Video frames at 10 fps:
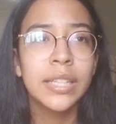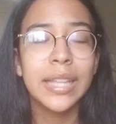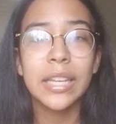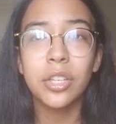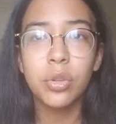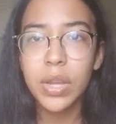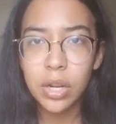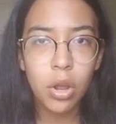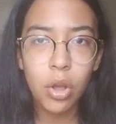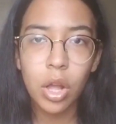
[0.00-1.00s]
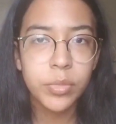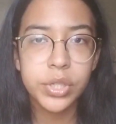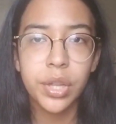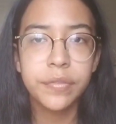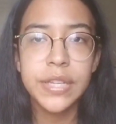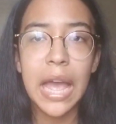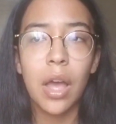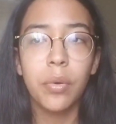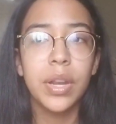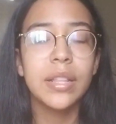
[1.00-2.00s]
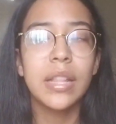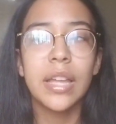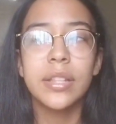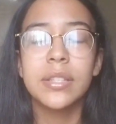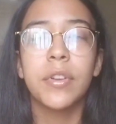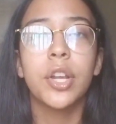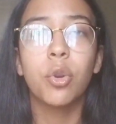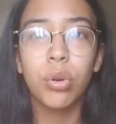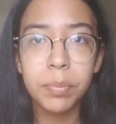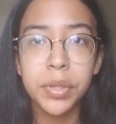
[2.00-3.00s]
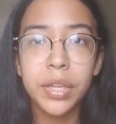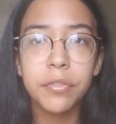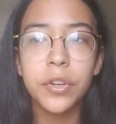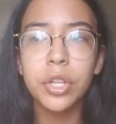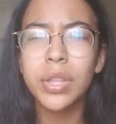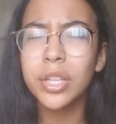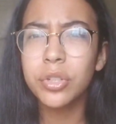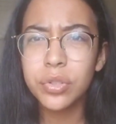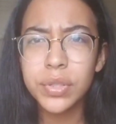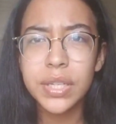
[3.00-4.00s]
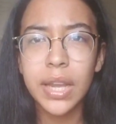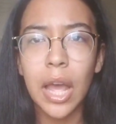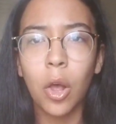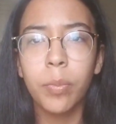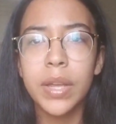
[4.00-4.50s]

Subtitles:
that you cannot calm yourself down, and that it's very crippling for you, that you do seek help.